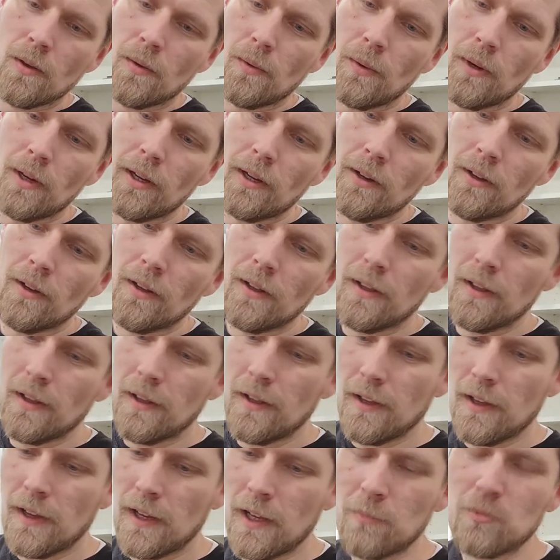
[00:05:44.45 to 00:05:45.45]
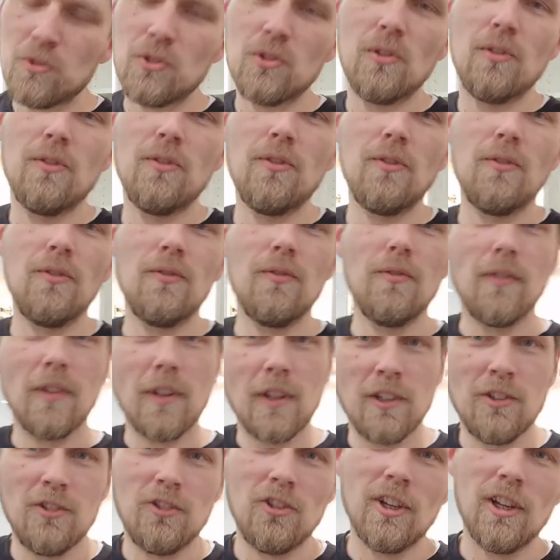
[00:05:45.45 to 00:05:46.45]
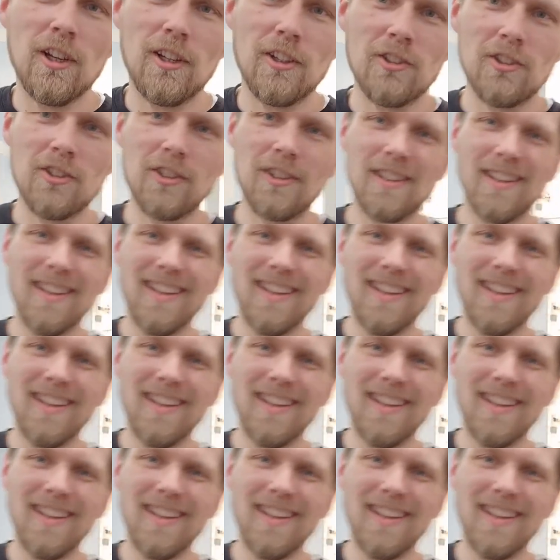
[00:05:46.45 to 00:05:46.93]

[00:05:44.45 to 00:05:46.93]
well, I'm so fucking jealous.